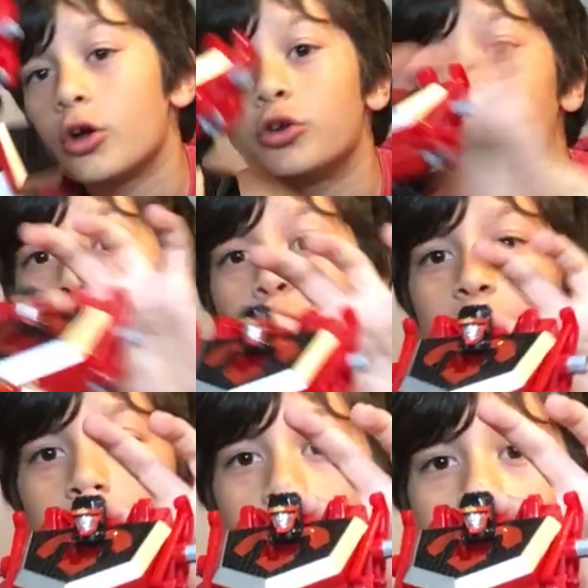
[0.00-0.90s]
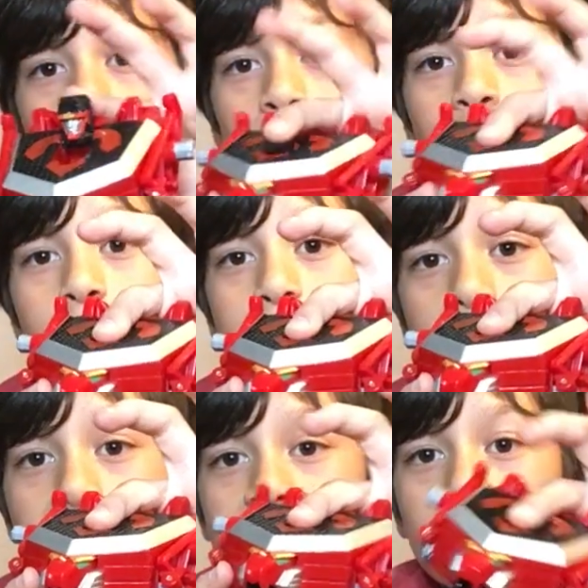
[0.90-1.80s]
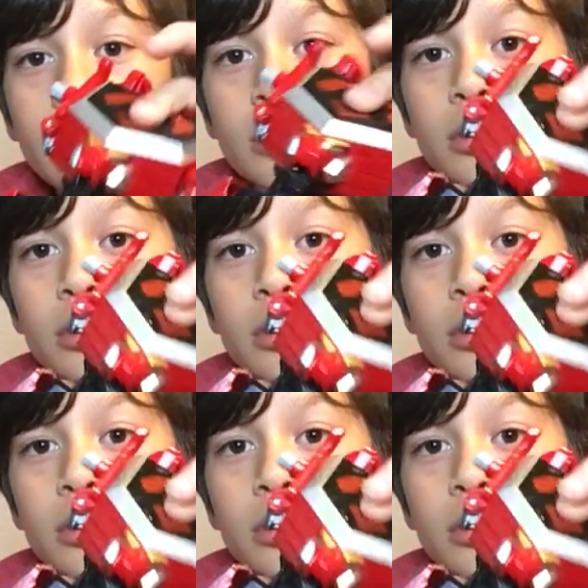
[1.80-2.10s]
You will flip the head down,